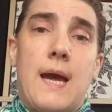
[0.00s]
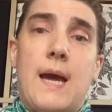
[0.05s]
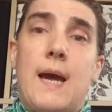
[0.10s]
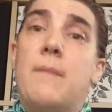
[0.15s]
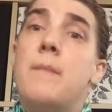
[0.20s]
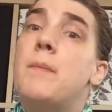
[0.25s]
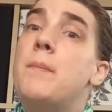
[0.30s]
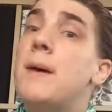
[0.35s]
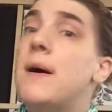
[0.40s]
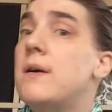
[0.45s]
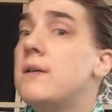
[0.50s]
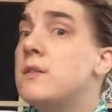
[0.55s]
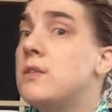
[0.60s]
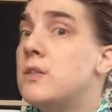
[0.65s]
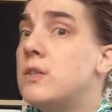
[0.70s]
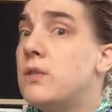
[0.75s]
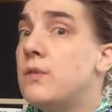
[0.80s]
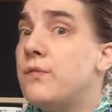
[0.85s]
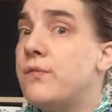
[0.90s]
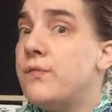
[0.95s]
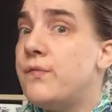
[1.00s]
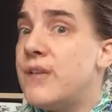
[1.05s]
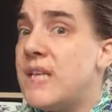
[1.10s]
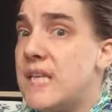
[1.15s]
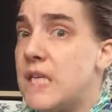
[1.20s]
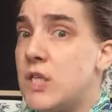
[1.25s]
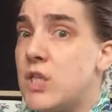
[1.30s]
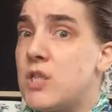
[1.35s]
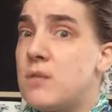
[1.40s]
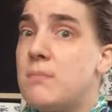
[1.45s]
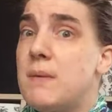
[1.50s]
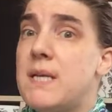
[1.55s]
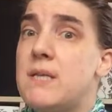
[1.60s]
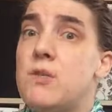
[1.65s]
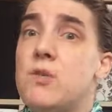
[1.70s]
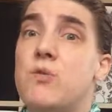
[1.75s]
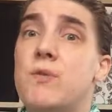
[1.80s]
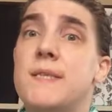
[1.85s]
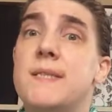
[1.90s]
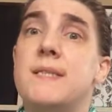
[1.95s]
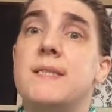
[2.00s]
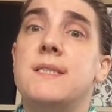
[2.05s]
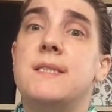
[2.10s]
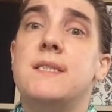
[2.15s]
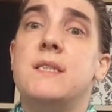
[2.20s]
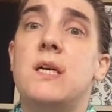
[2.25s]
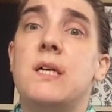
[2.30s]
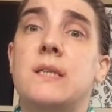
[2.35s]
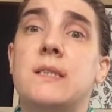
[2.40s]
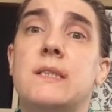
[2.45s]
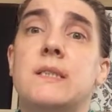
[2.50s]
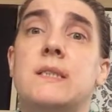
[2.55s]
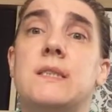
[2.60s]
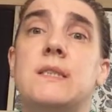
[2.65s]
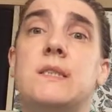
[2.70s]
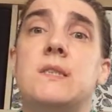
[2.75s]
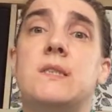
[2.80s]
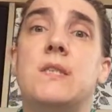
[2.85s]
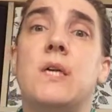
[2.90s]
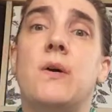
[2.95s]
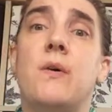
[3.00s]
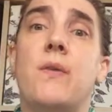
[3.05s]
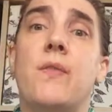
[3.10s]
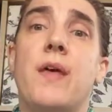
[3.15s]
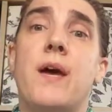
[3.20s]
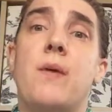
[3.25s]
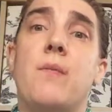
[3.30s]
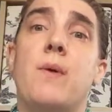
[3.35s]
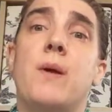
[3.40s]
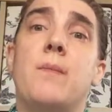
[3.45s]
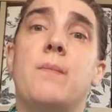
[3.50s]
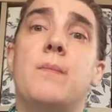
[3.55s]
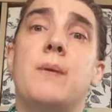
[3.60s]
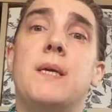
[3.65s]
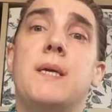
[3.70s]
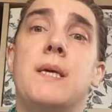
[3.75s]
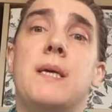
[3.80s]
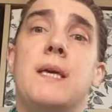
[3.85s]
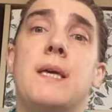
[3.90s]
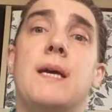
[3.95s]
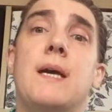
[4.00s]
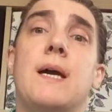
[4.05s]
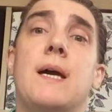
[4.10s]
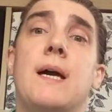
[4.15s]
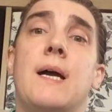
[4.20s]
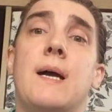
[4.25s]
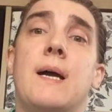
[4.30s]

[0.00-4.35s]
I'm about to finish my drizzle socks, so there will be